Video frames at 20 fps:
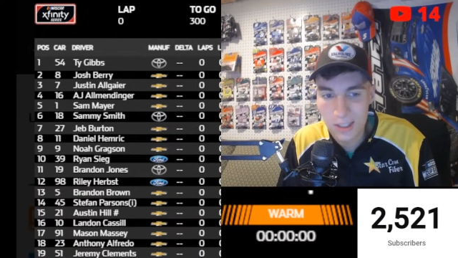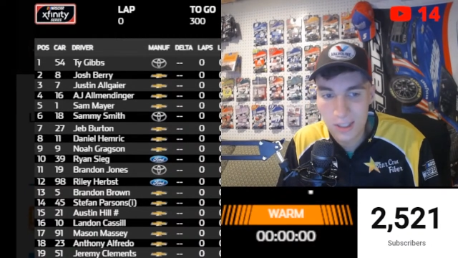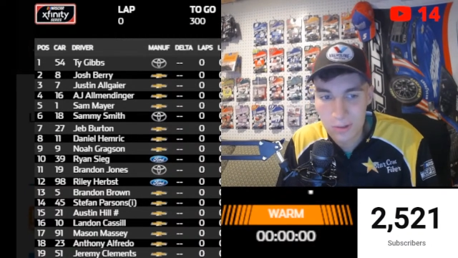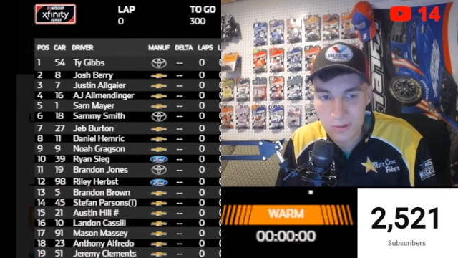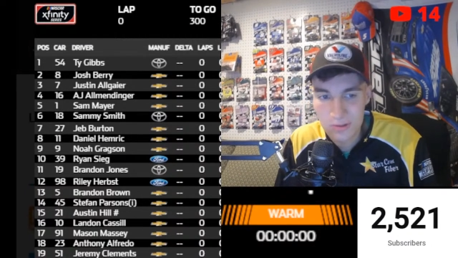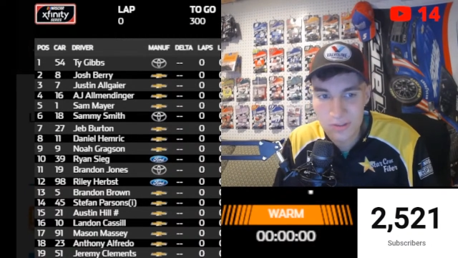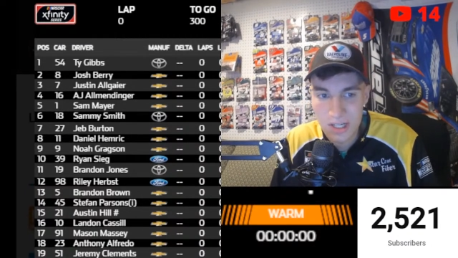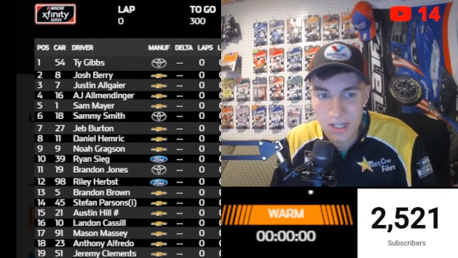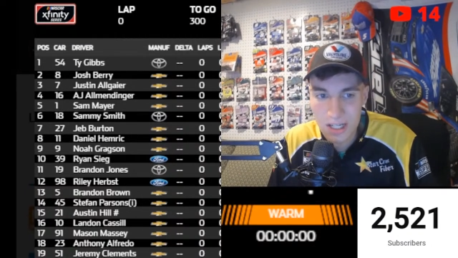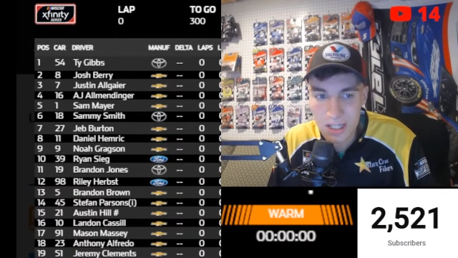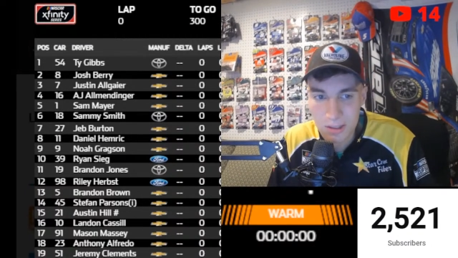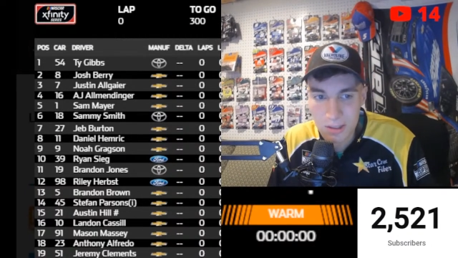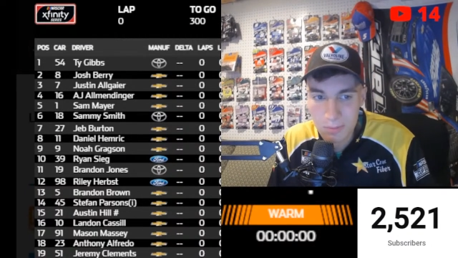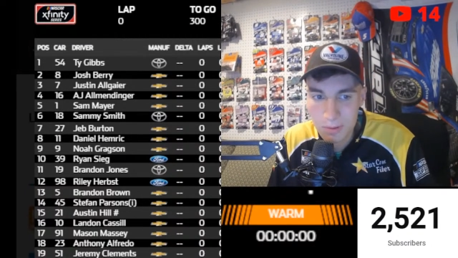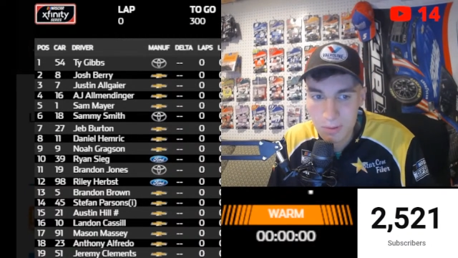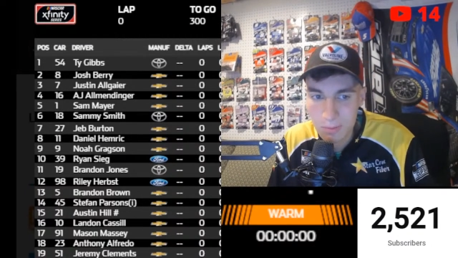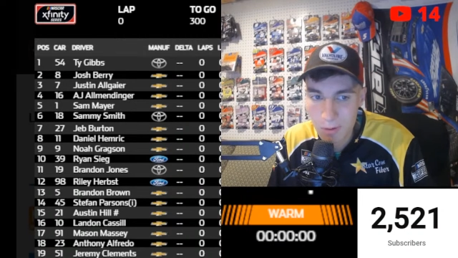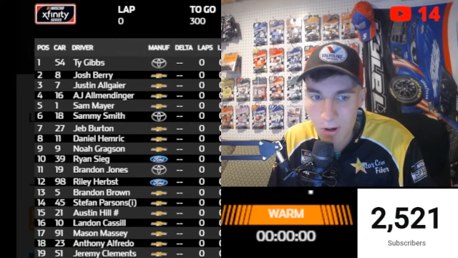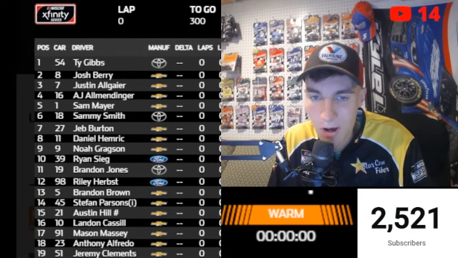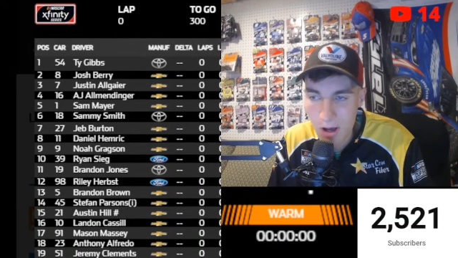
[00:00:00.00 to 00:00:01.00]
goes
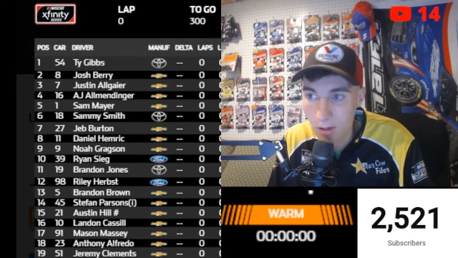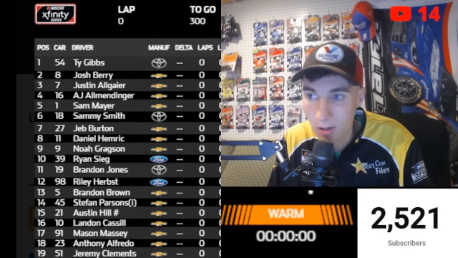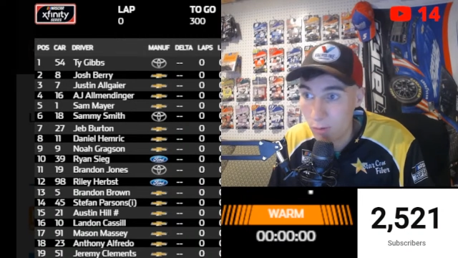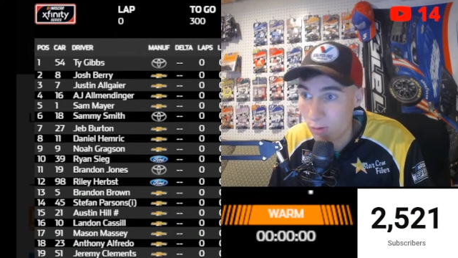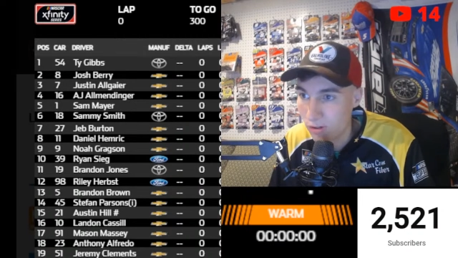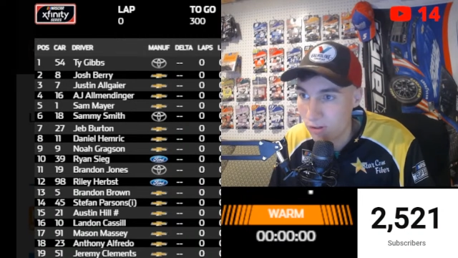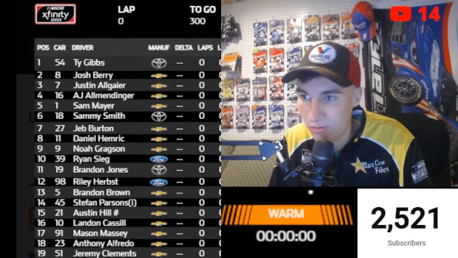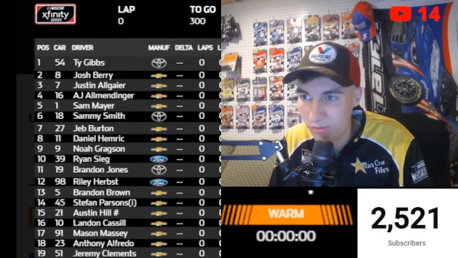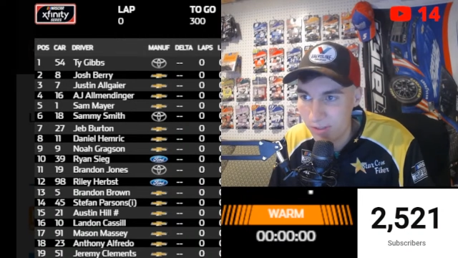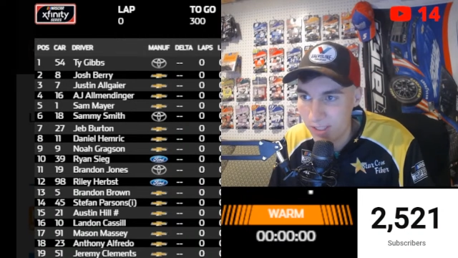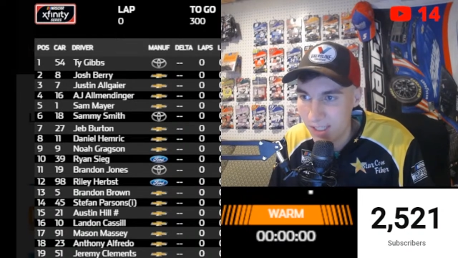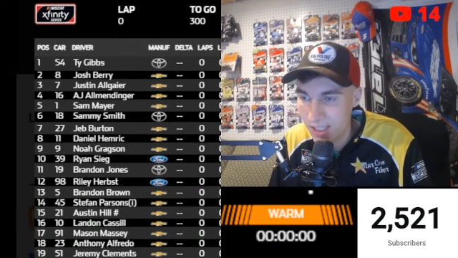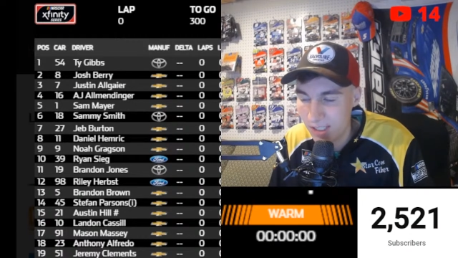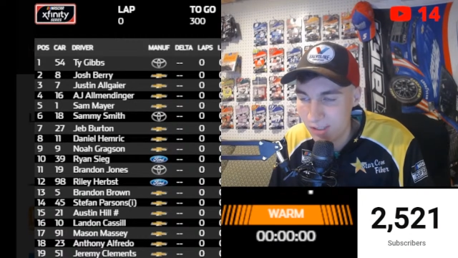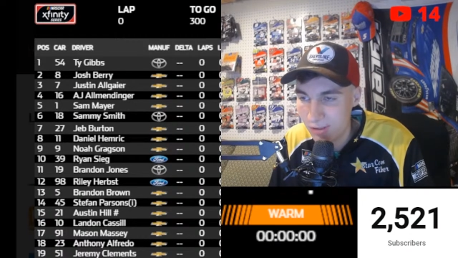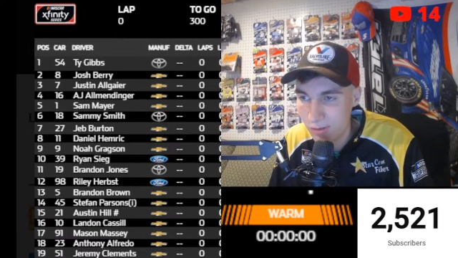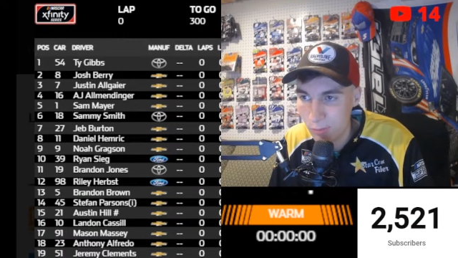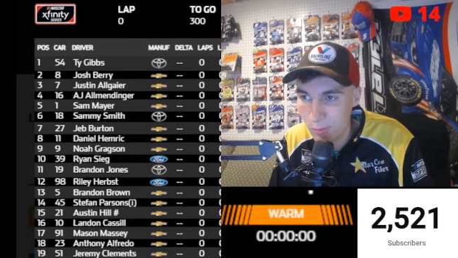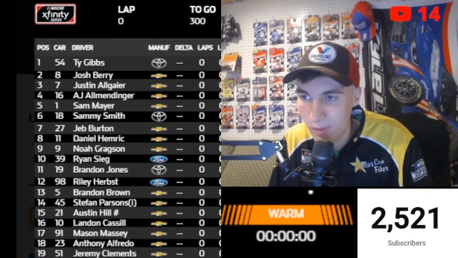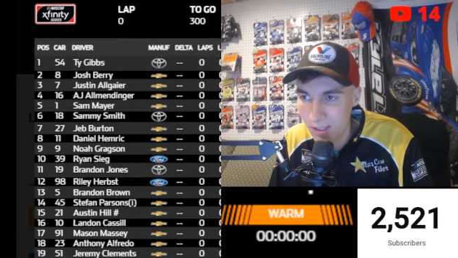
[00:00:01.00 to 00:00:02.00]
terribly wrong or if we get a
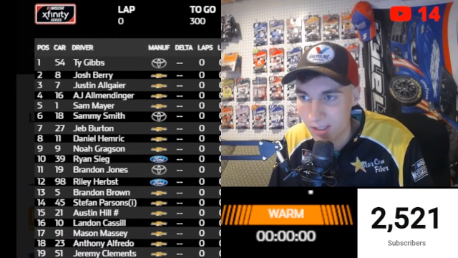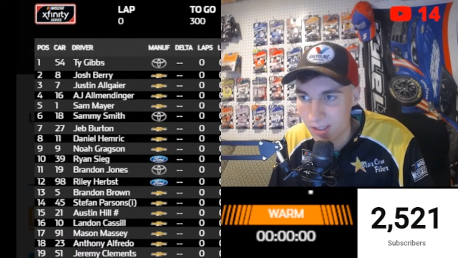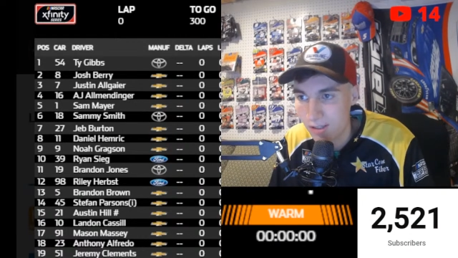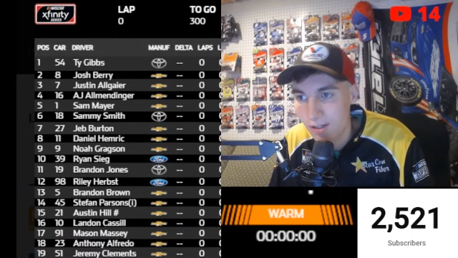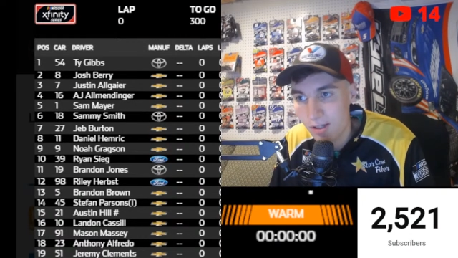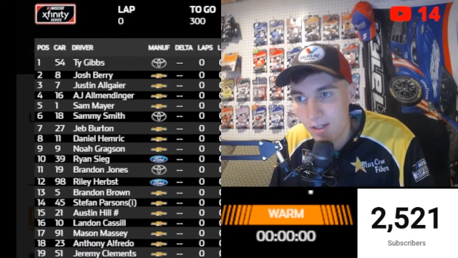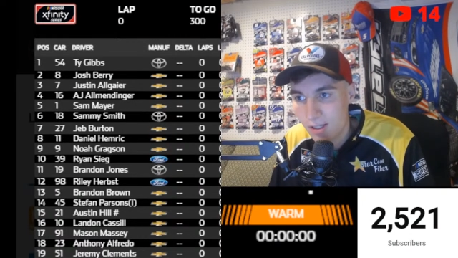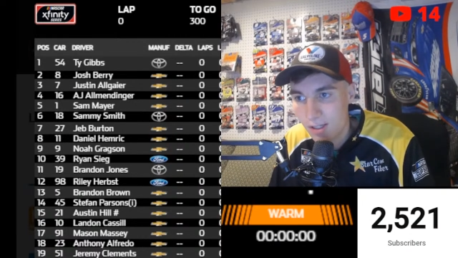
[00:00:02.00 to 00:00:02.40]
new winner.